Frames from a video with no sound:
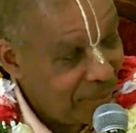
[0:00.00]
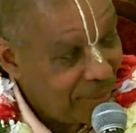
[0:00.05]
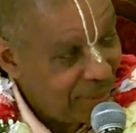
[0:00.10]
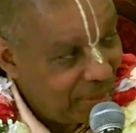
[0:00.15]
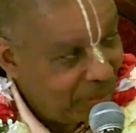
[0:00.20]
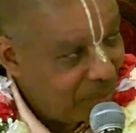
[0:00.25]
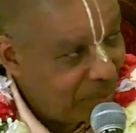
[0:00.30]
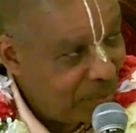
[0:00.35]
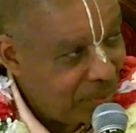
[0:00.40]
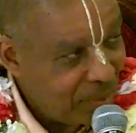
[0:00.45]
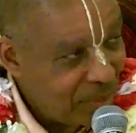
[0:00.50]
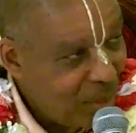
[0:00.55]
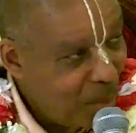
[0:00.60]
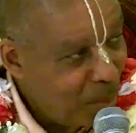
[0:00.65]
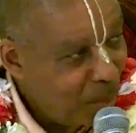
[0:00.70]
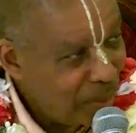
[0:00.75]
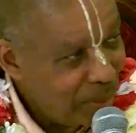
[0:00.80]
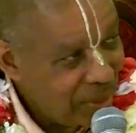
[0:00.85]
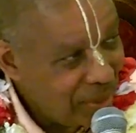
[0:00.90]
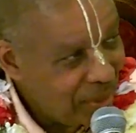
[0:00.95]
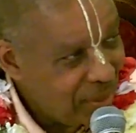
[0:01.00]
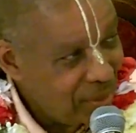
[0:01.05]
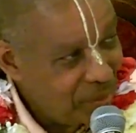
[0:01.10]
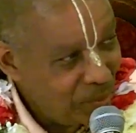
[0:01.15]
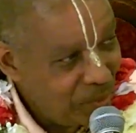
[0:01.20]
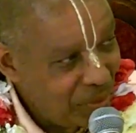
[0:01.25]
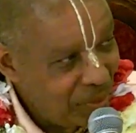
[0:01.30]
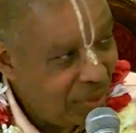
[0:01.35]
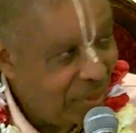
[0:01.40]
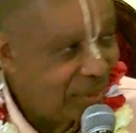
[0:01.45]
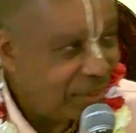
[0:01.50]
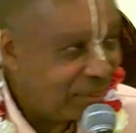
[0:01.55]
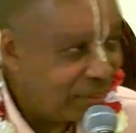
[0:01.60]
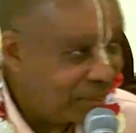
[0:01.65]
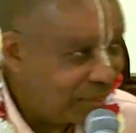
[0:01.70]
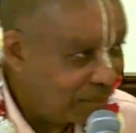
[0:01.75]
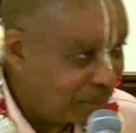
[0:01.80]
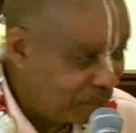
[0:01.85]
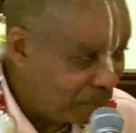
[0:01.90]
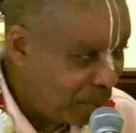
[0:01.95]
There's competition, we see.
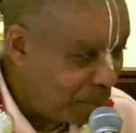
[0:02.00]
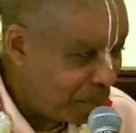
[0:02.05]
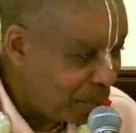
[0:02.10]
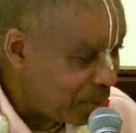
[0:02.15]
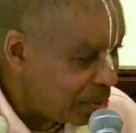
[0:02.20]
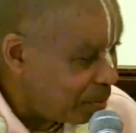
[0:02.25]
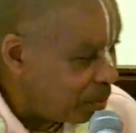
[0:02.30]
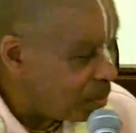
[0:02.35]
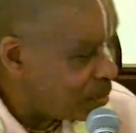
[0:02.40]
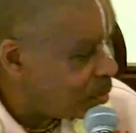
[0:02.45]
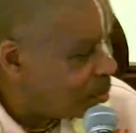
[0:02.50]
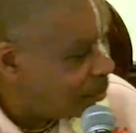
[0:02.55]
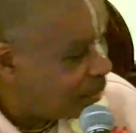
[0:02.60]
Prabhupada has also